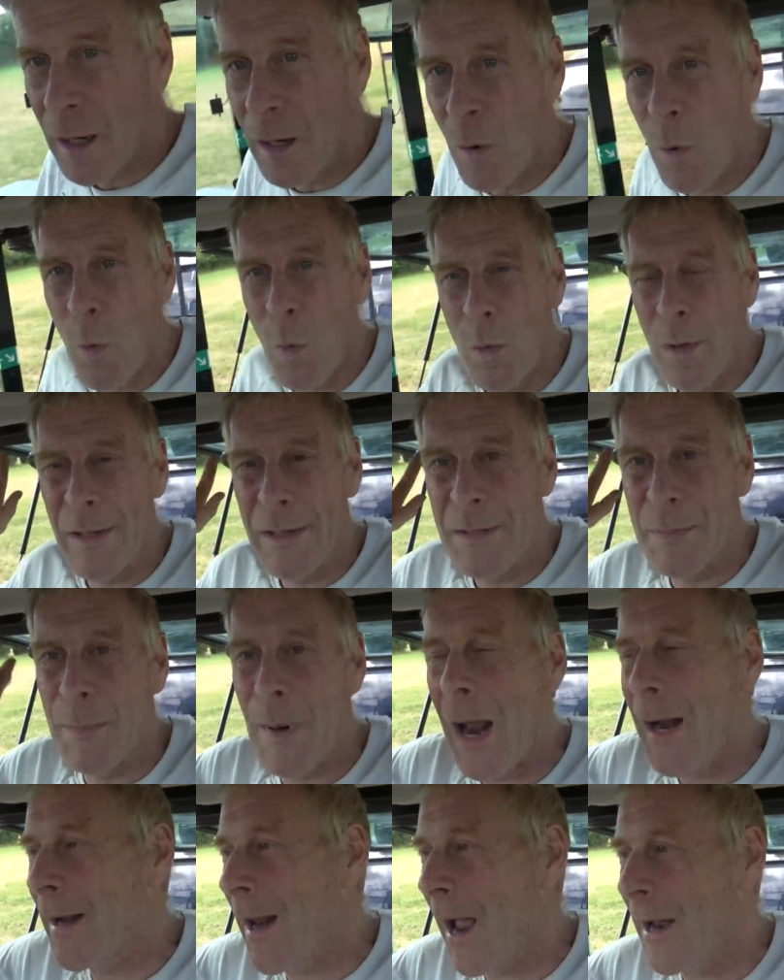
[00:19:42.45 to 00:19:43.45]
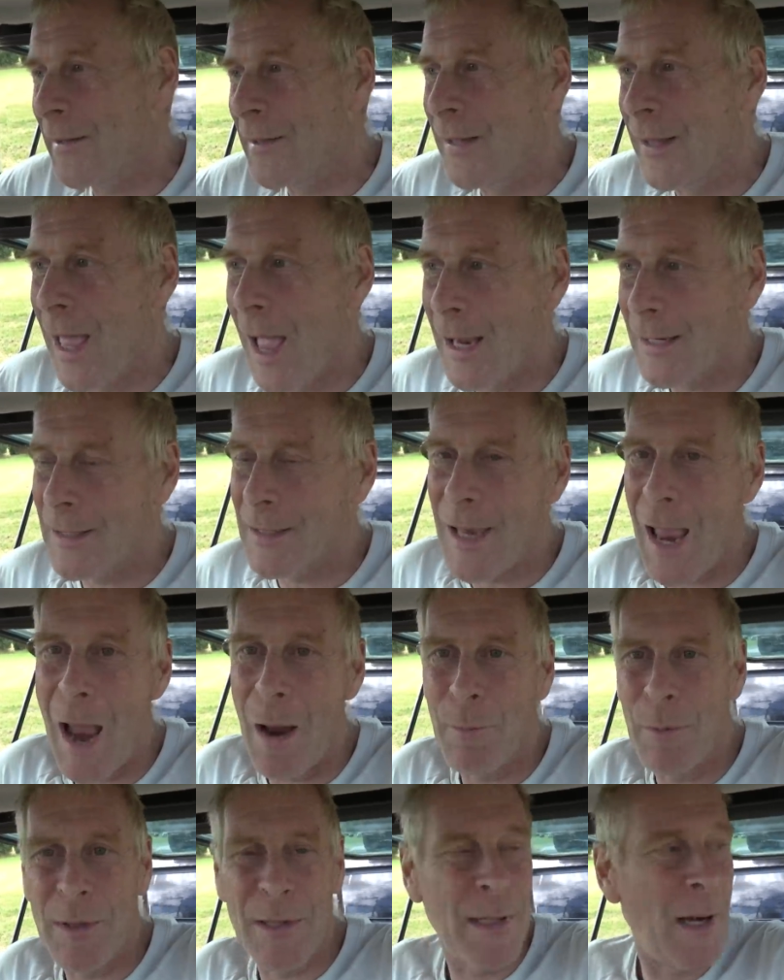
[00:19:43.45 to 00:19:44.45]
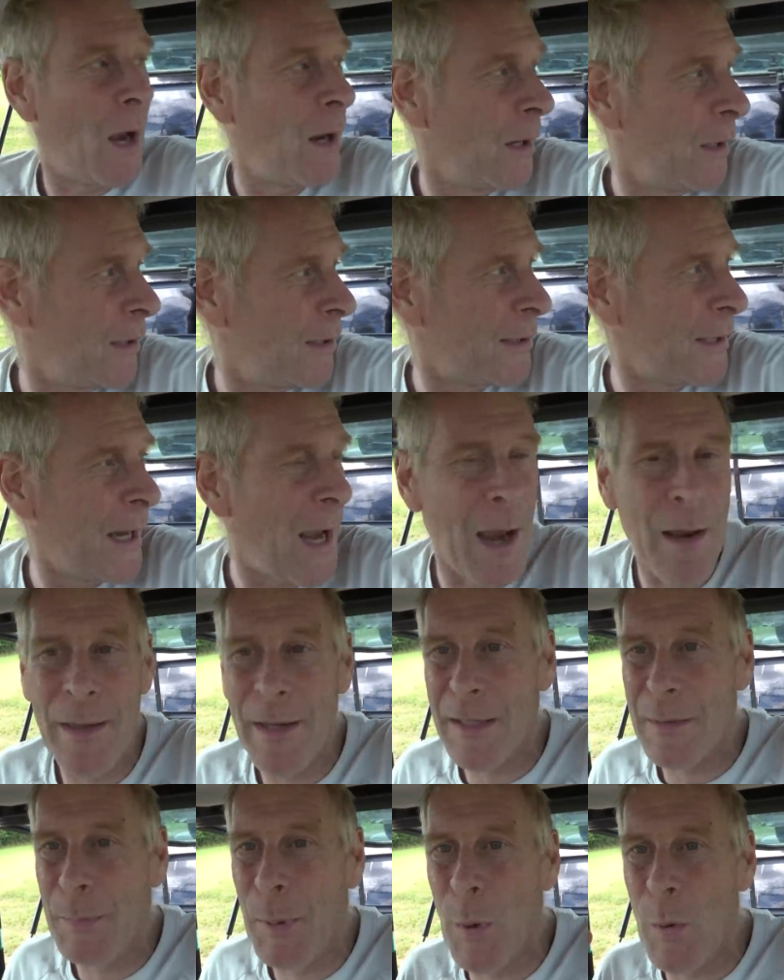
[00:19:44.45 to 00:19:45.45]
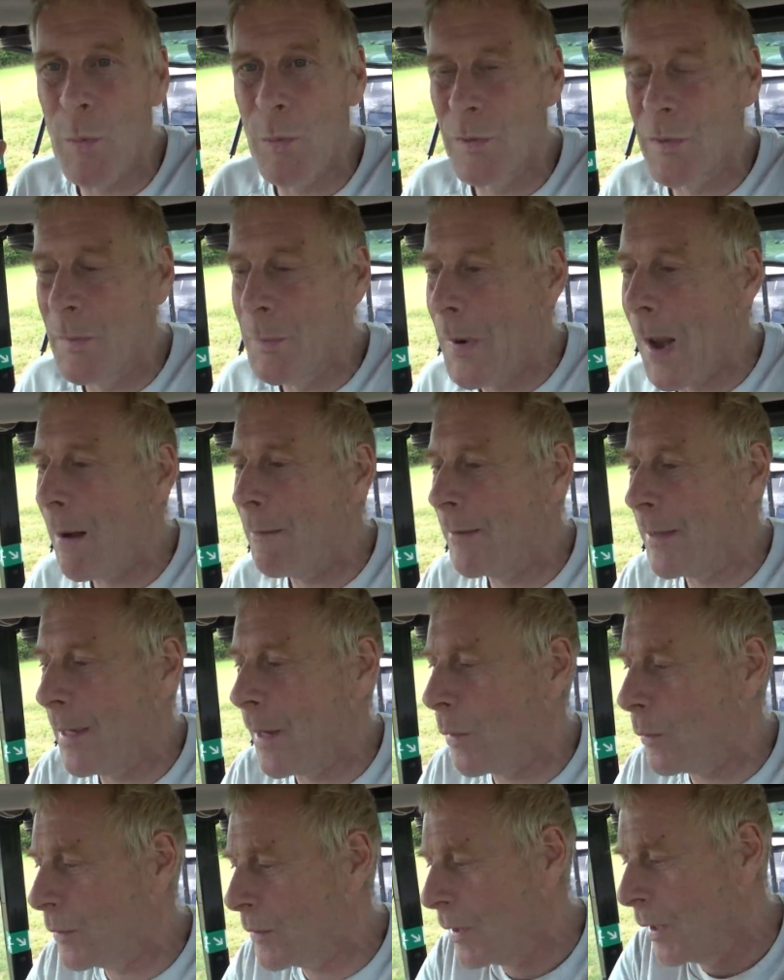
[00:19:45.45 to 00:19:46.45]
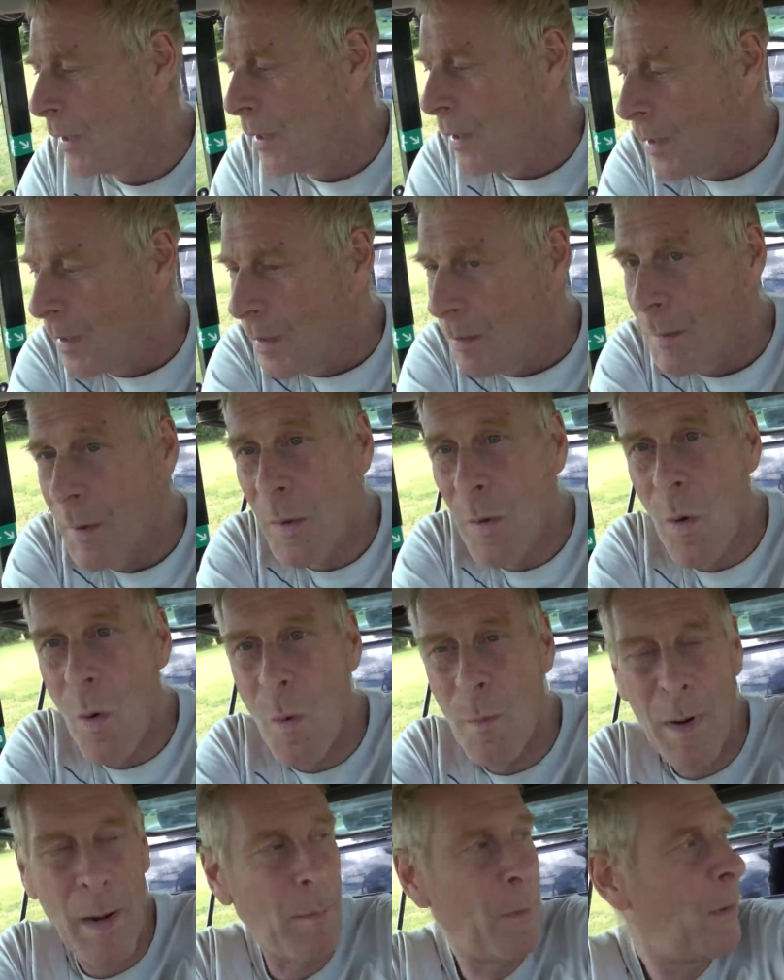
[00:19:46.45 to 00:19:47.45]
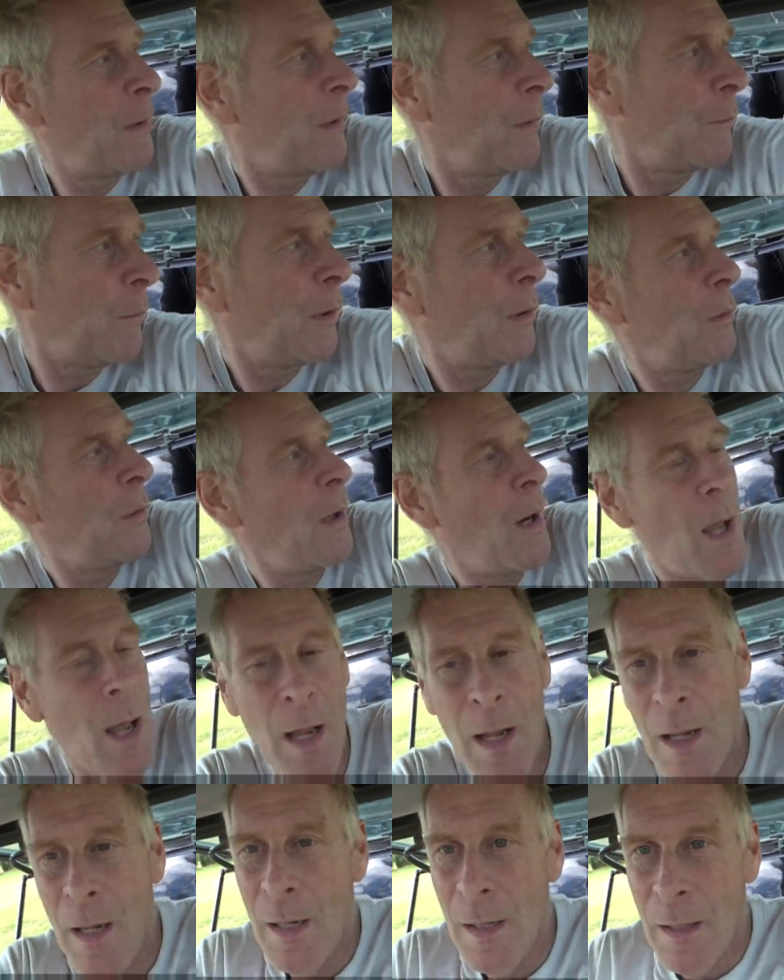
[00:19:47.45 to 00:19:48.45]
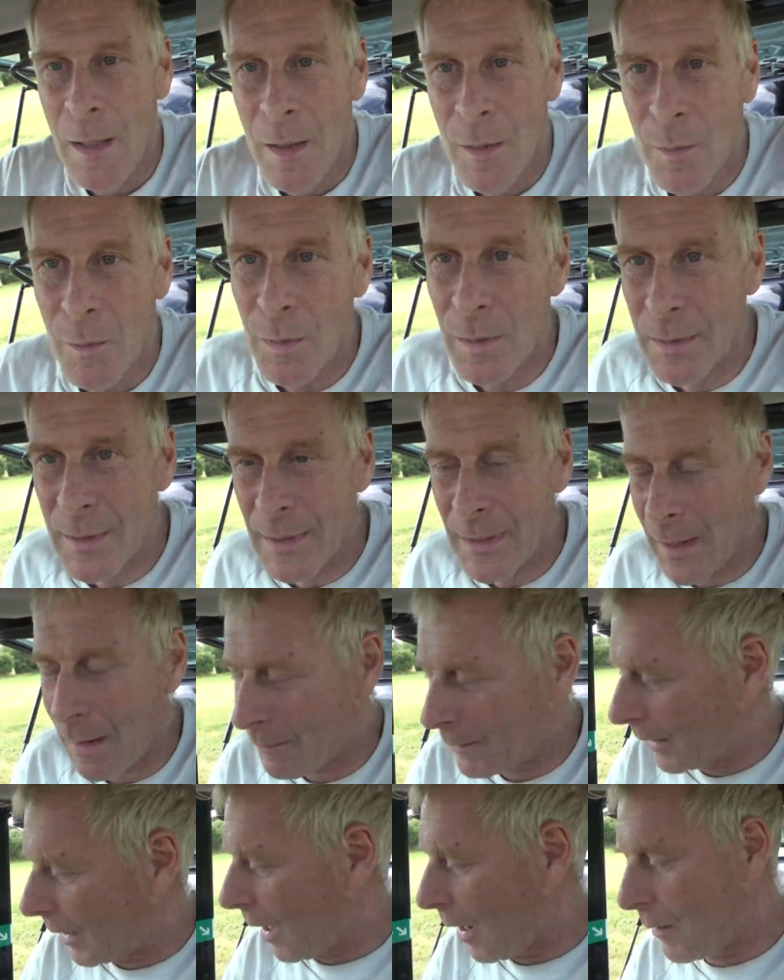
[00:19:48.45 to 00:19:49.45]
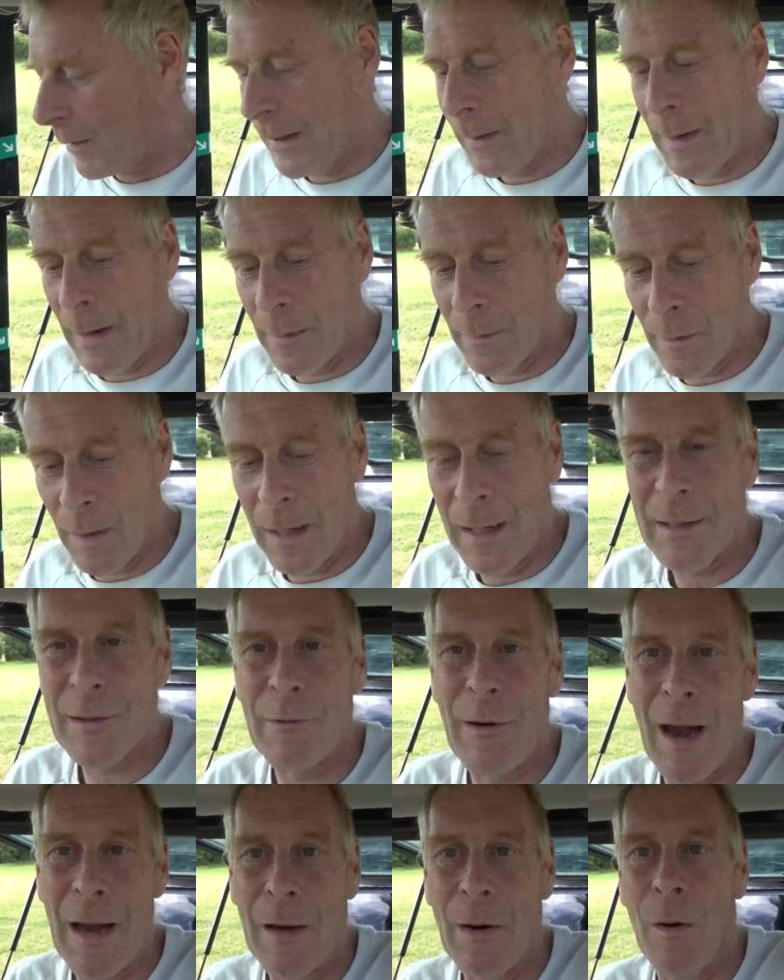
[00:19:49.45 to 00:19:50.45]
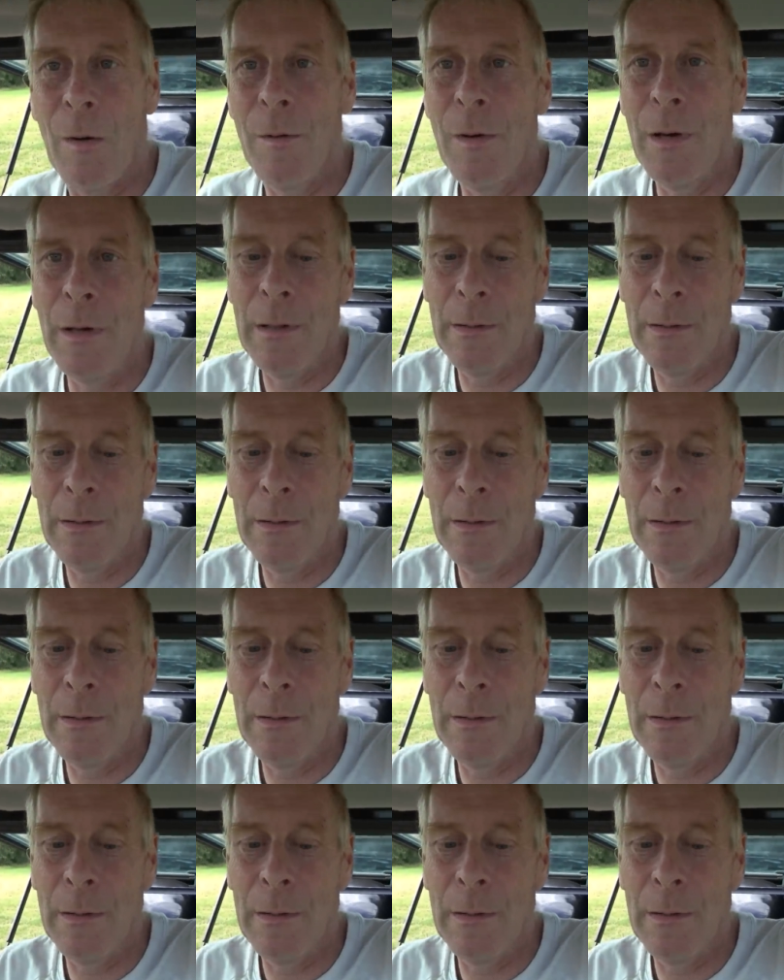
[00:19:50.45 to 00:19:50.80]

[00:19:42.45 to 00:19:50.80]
gonna haul this back now to that stack. I'm gonna see how this pulls compared with the old McCormick. We'll see how we go. Anyway, all right, let's crack on.